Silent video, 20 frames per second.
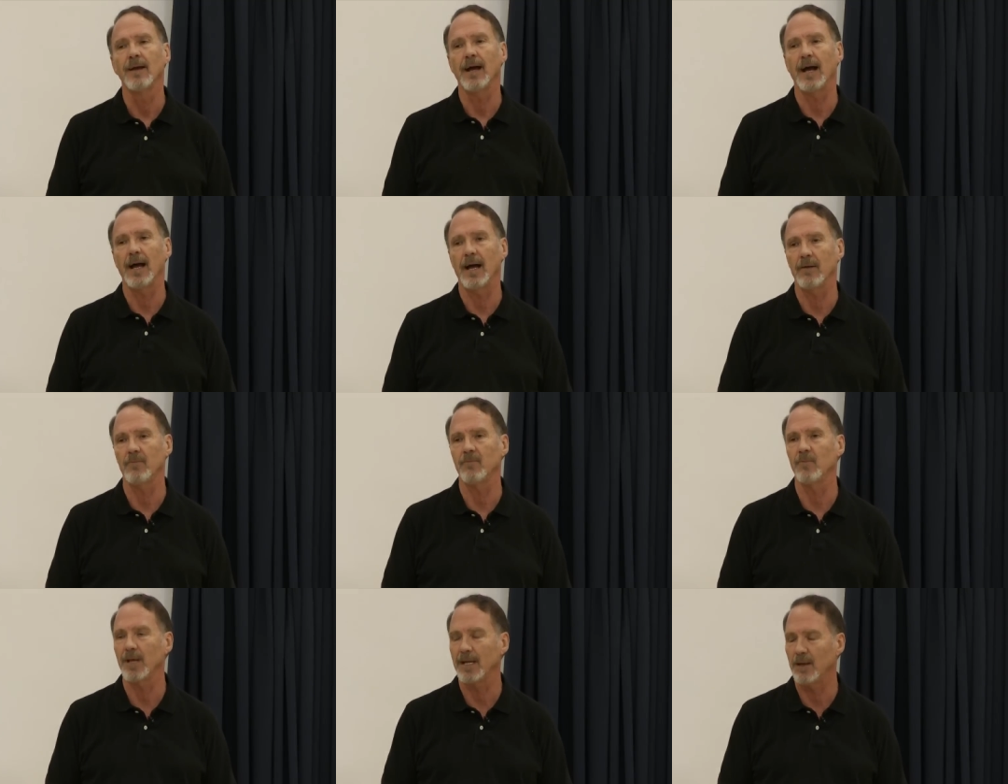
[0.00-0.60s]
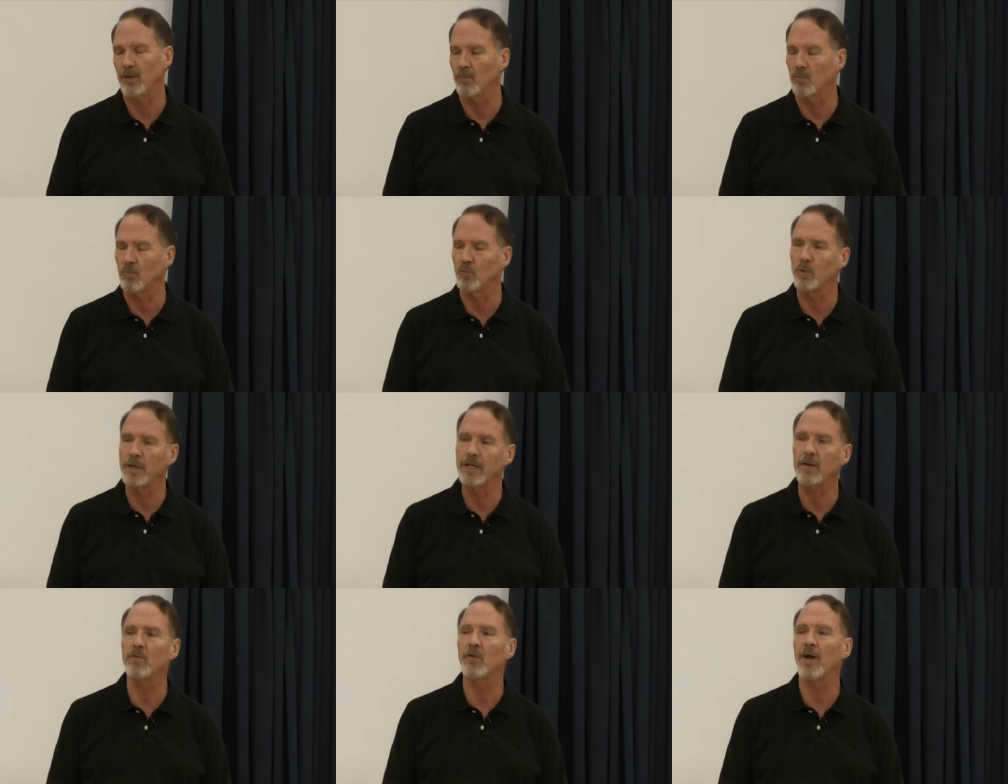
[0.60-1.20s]
I
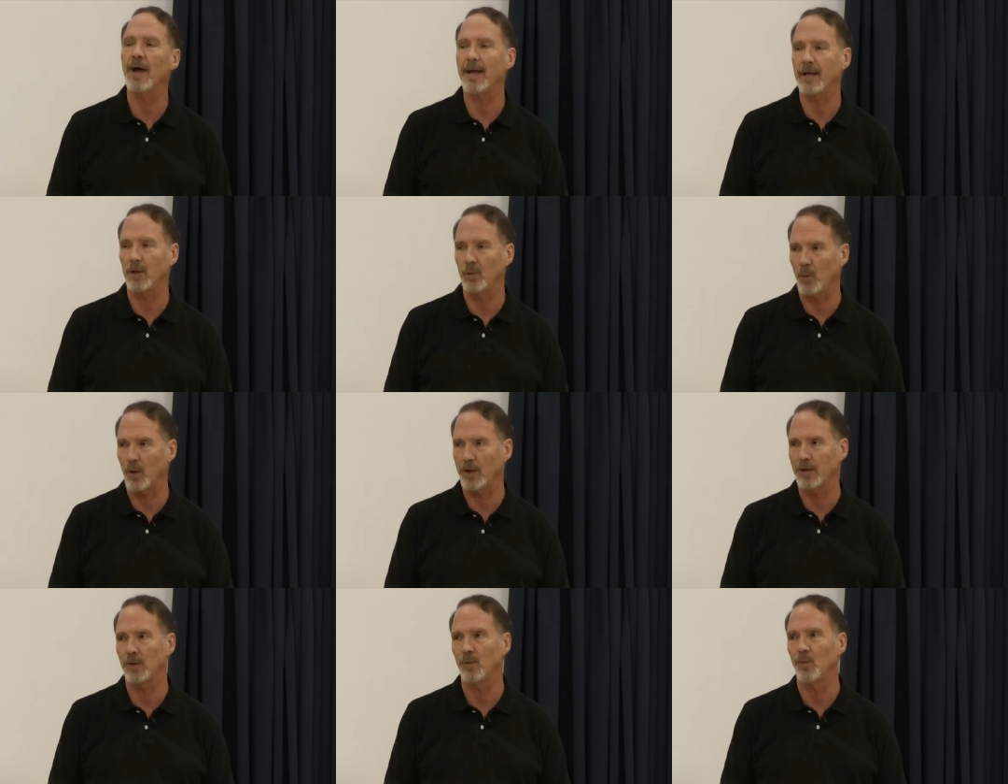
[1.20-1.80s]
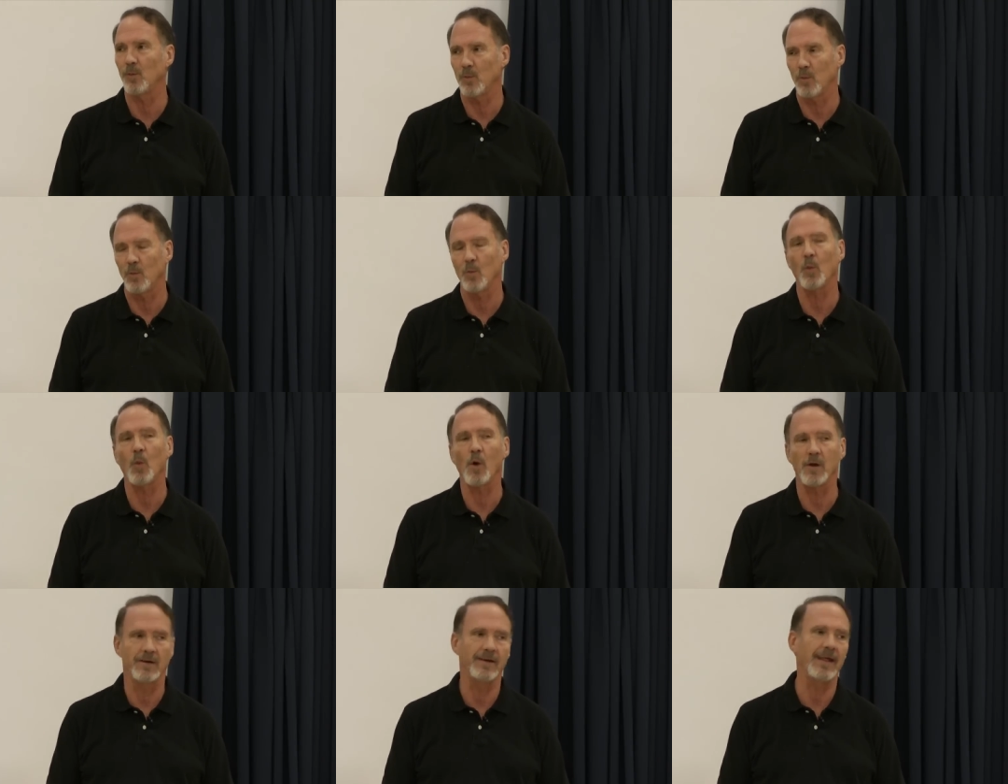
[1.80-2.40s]
reevaluated
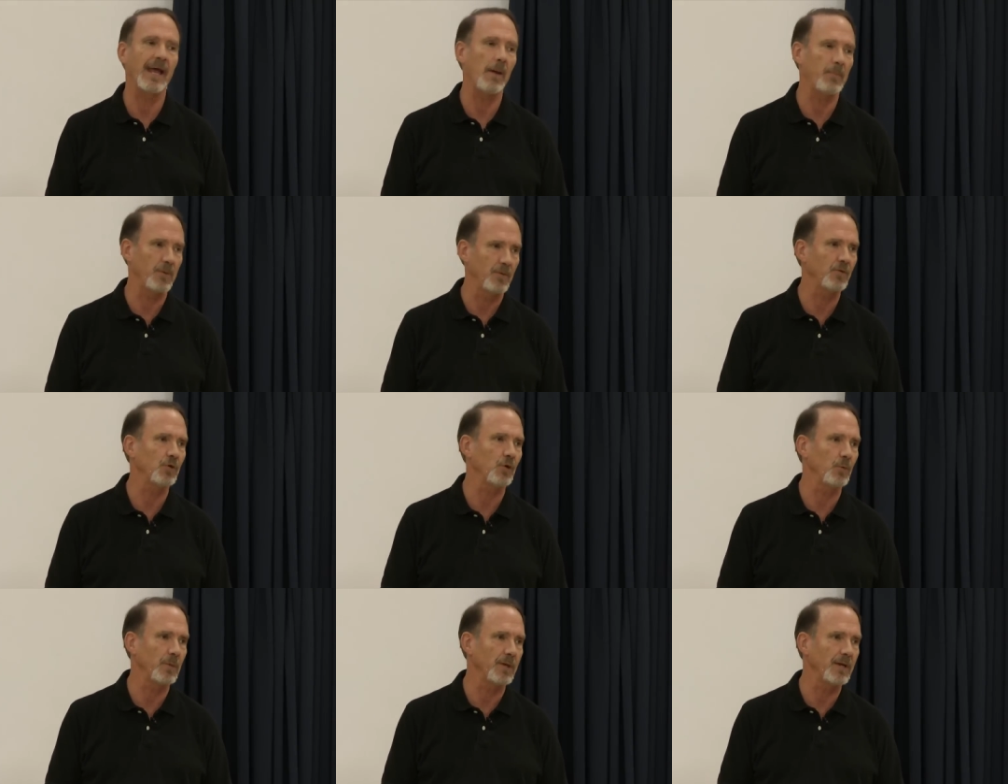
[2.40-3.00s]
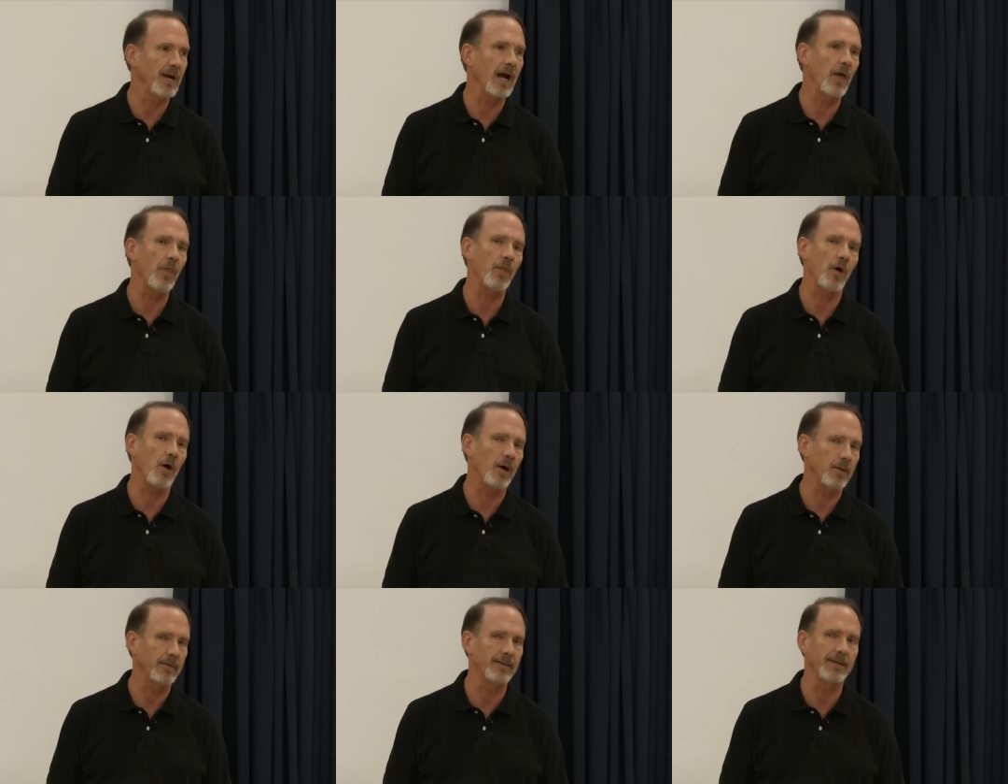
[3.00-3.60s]
what had happened to me. I
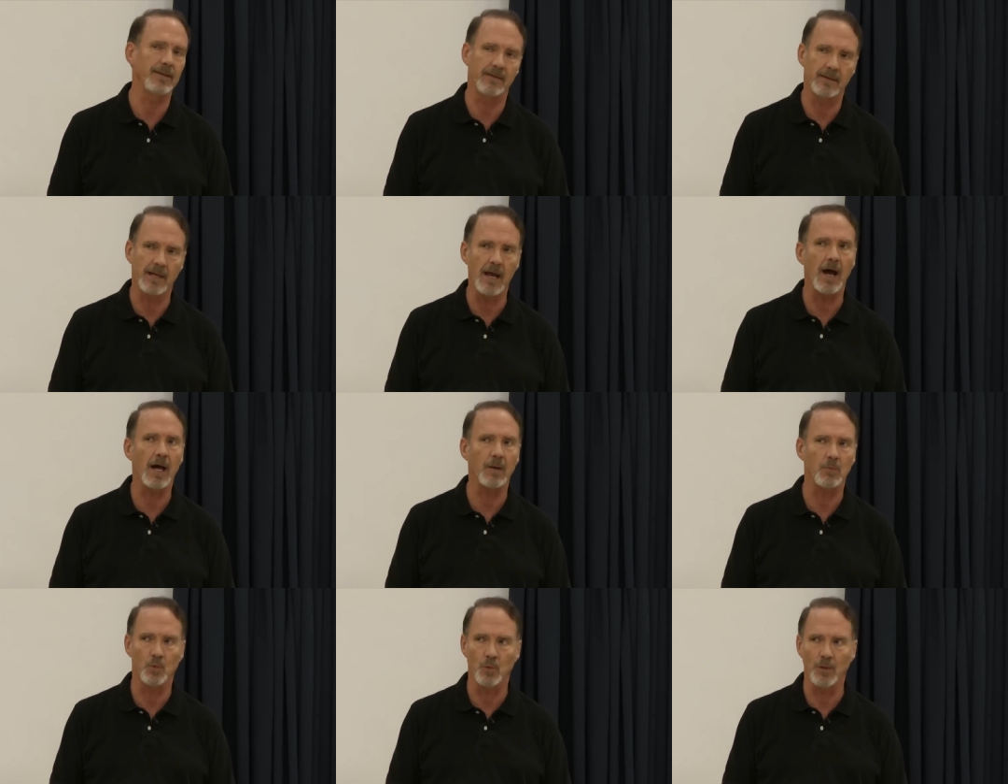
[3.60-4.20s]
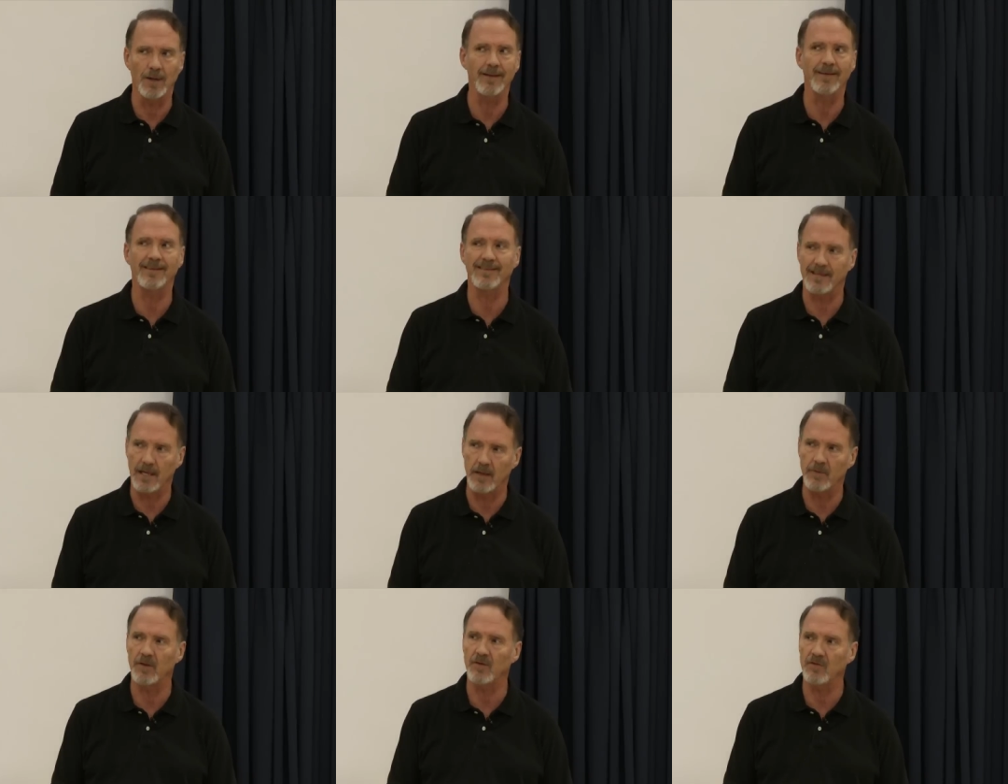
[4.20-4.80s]
thought, did God really
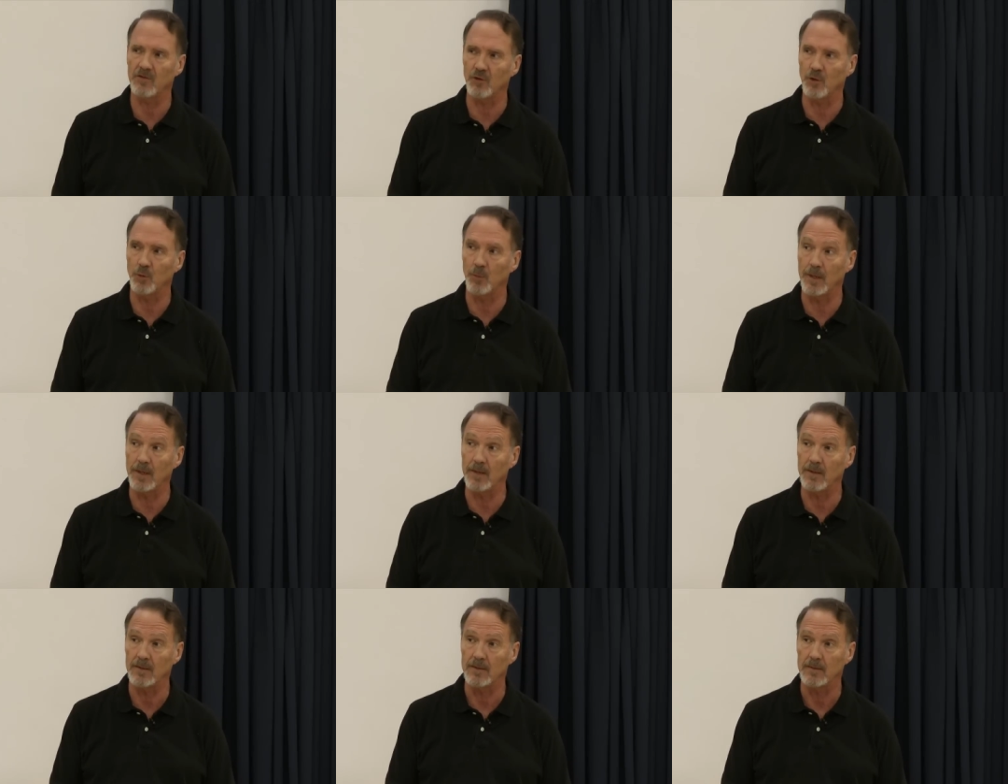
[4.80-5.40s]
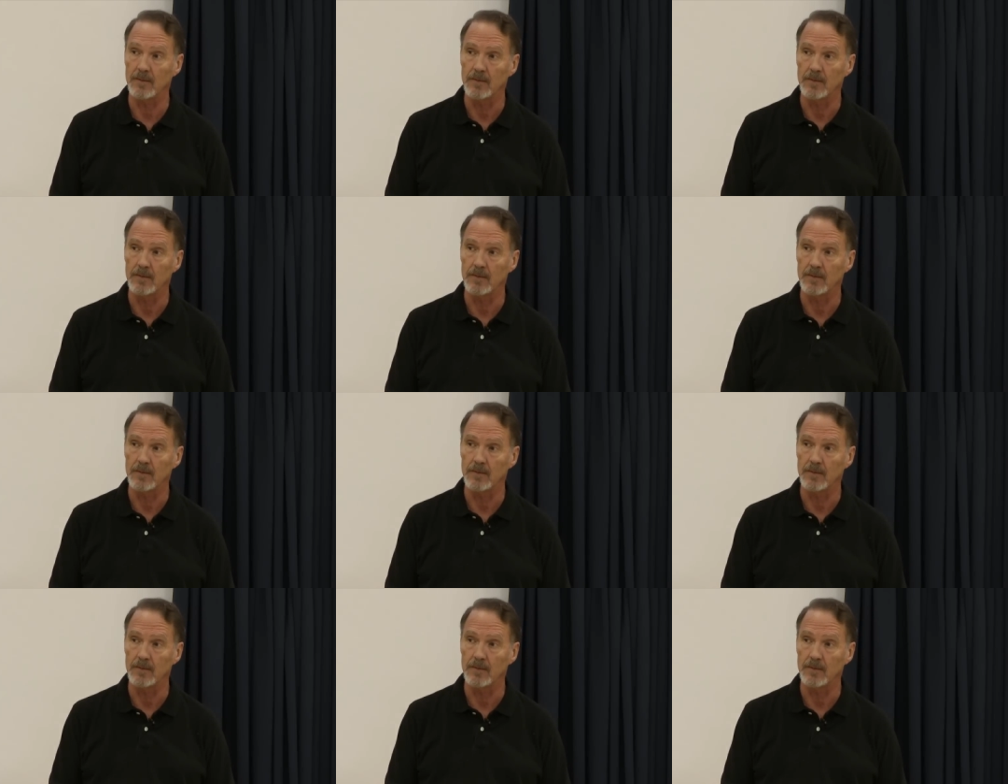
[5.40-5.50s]
say this to me?